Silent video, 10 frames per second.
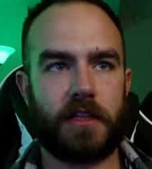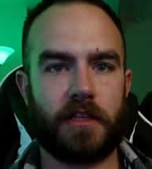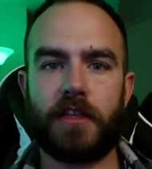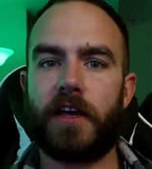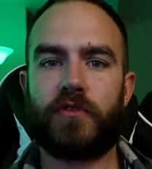
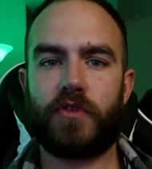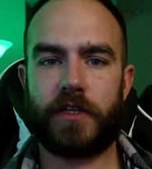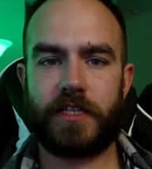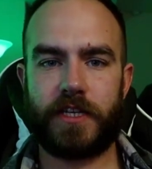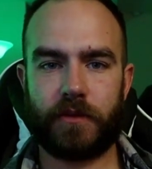left
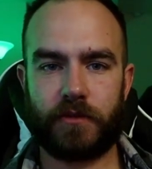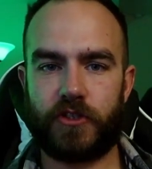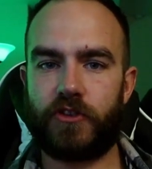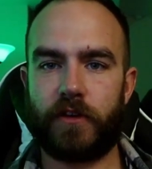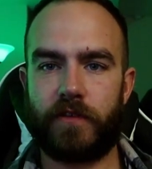joystick was
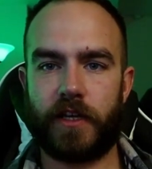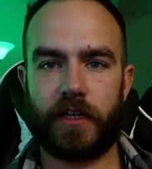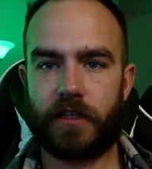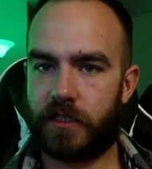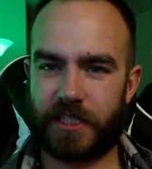
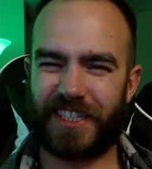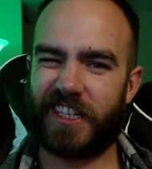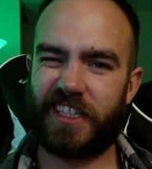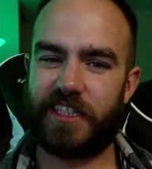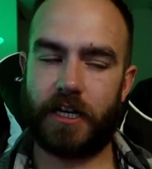drifting
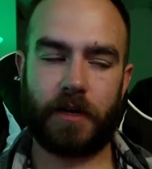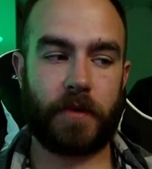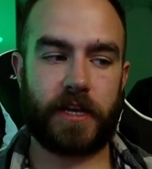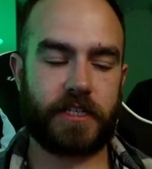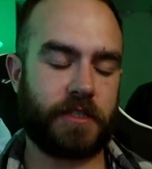slightly up
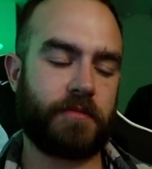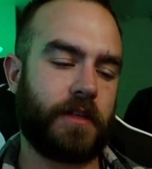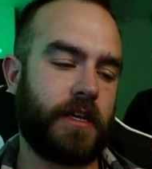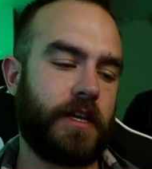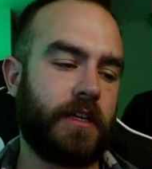as I was
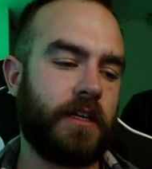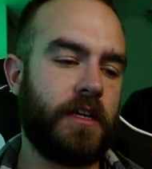playing.